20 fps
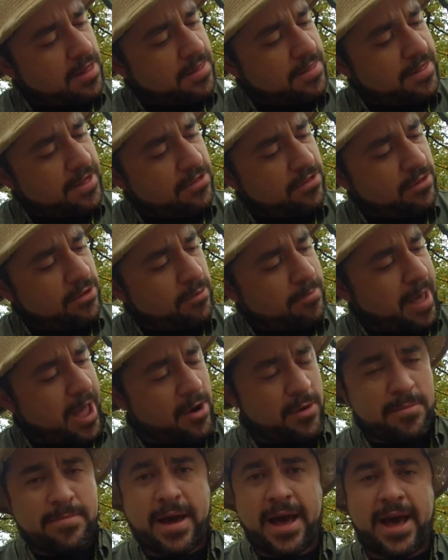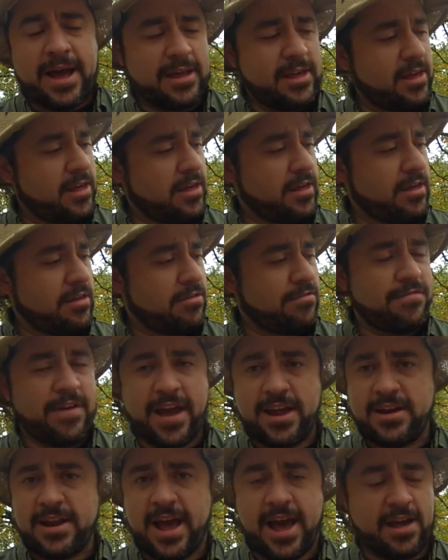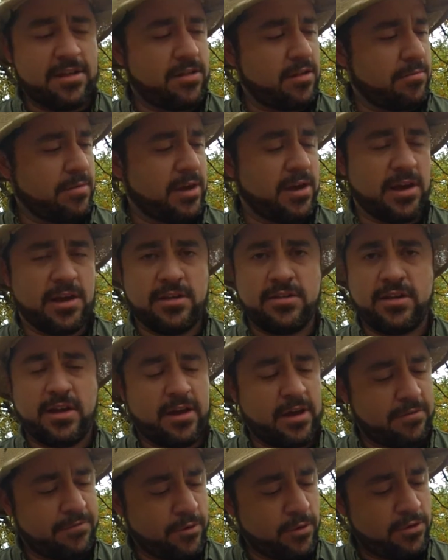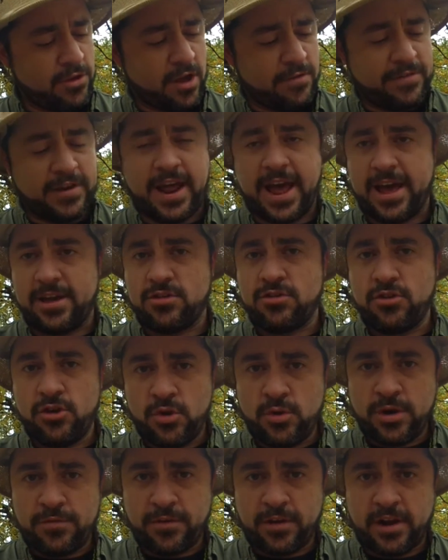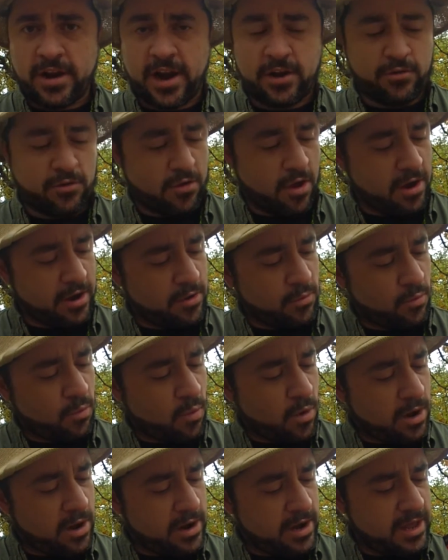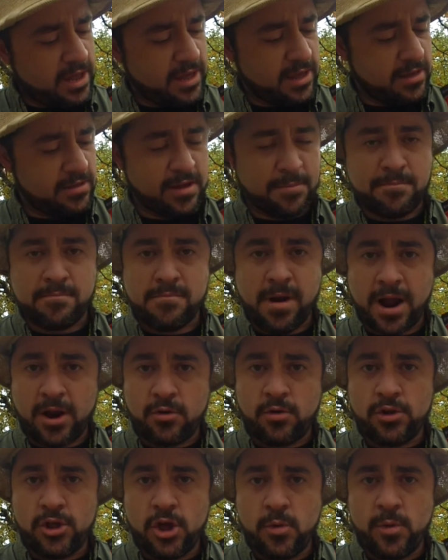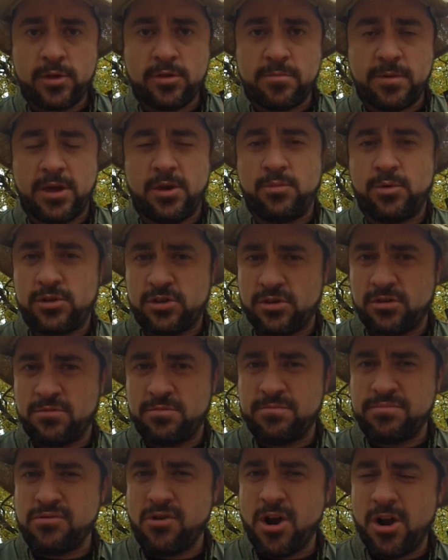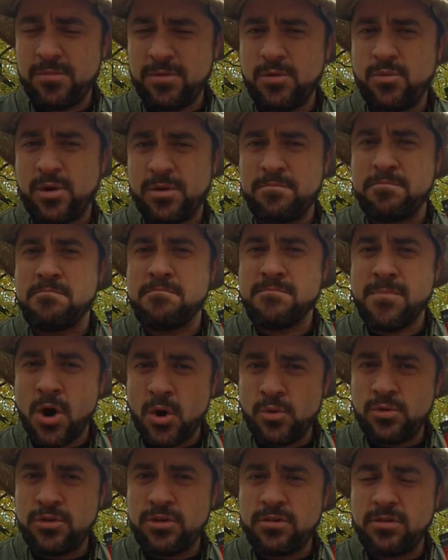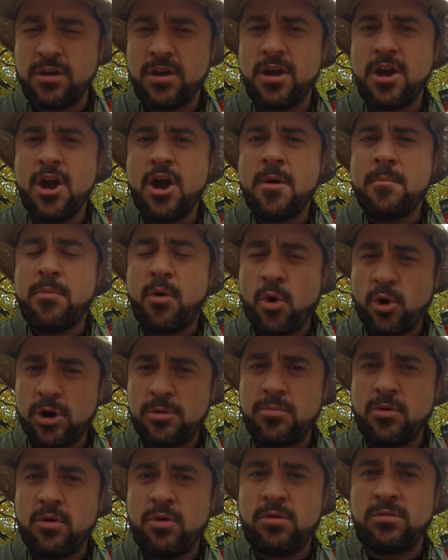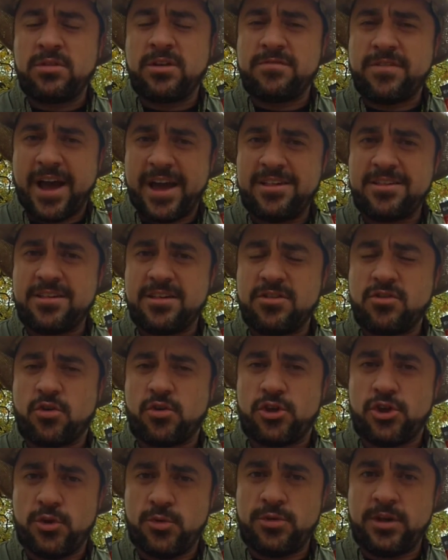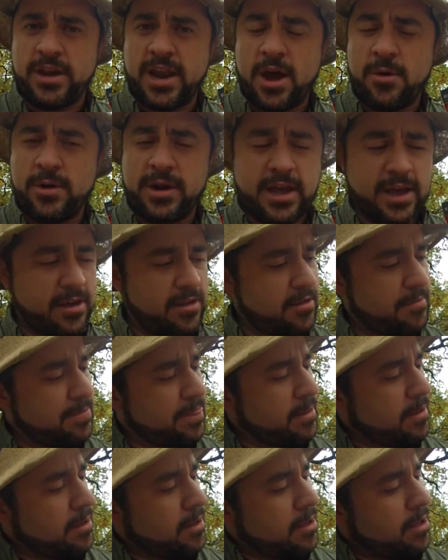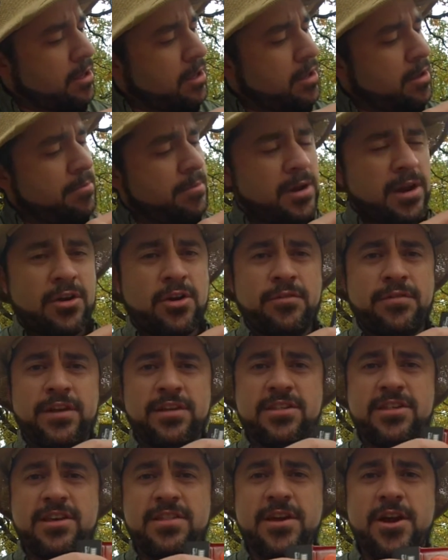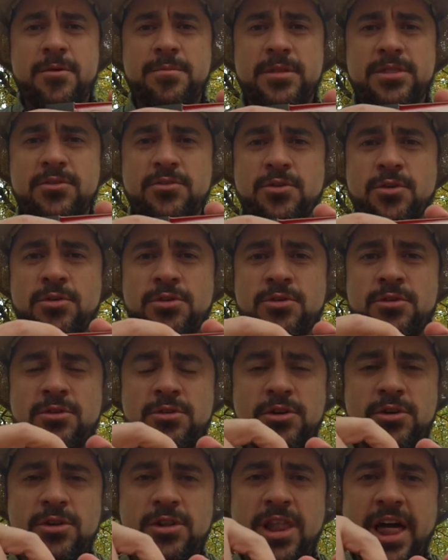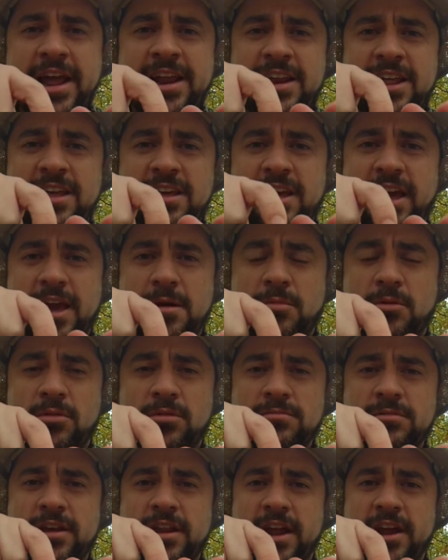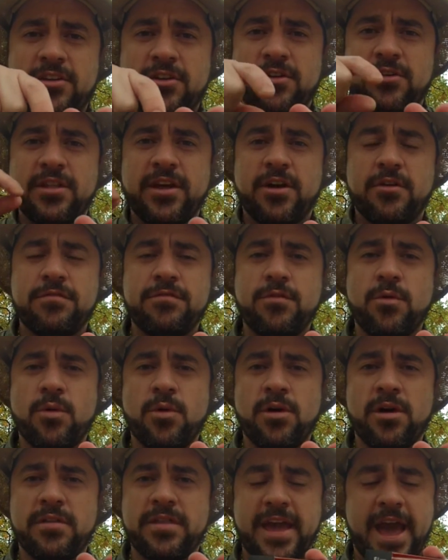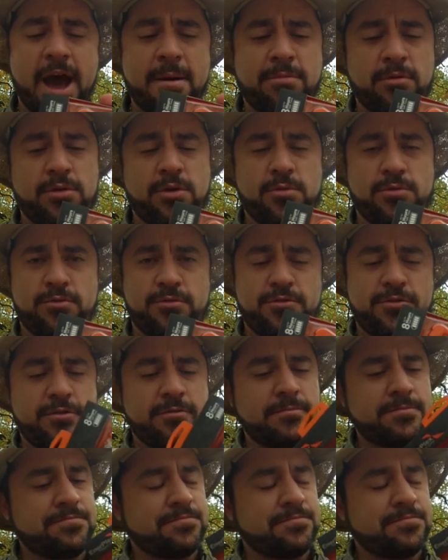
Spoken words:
This little battery pack is fantastic because first off, it has 2 different connectors on it. One is a micro USB, which is probably what most portable devices are using nowadays. But I don't know if you can see there, but there's also a little lightning cable connector there for the Apple users.